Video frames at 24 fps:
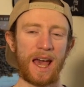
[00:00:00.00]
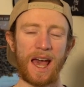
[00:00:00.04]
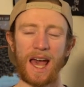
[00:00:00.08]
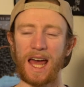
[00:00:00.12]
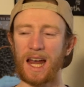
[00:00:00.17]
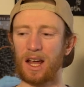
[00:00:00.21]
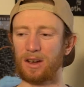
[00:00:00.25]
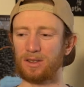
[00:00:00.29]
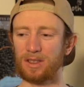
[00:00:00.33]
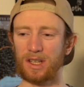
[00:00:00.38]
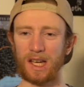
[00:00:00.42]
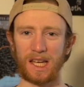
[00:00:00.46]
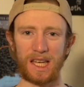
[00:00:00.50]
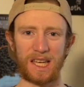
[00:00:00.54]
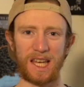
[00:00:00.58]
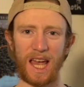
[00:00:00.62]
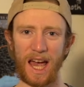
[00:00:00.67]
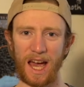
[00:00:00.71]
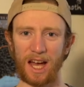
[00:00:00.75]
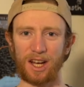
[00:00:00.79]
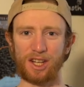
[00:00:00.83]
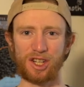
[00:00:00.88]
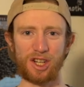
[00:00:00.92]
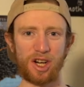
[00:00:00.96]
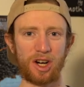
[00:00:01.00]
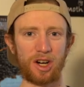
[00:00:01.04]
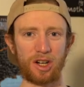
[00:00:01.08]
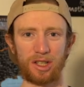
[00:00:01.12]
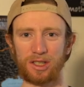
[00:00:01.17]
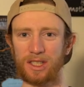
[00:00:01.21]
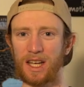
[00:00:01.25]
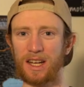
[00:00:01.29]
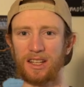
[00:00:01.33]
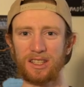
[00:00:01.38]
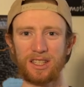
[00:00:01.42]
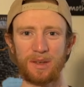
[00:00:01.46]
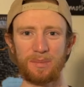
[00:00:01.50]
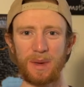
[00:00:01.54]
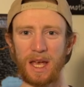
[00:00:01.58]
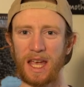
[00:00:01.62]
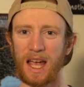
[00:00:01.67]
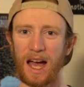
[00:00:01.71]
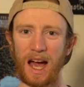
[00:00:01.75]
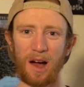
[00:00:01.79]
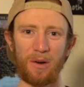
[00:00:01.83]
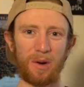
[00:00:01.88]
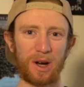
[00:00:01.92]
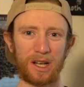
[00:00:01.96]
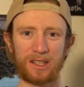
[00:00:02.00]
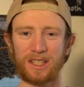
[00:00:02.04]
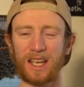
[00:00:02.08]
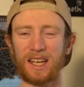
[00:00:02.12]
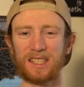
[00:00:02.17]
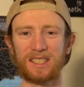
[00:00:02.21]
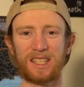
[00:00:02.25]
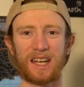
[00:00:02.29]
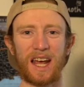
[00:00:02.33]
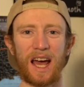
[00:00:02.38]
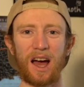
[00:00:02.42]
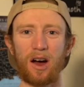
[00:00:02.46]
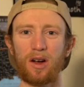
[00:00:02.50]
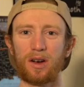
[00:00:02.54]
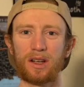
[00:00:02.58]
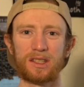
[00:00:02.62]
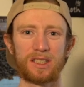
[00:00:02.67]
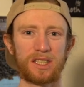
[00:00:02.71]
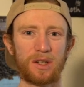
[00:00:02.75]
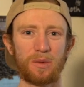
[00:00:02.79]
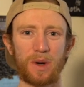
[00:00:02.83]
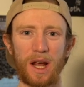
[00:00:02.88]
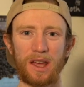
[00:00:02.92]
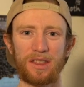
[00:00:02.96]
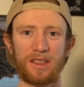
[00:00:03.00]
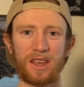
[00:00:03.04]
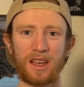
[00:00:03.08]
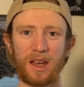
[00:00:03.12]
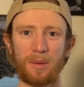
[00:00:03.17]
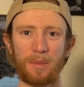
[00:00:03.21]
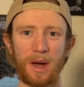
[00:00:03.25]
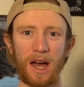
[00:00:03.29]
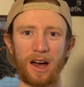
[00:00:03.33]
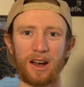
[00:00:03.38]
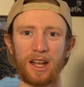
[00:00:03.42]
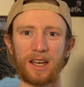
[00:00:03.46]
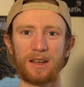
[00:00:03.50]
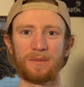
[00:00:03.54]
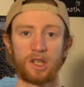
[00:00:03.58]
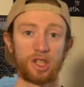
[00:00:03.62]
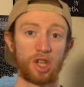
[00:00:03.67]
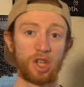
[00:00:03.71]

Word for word: And I was like, yeah, sure, send it to me. I wanna test it out, see what I think about it.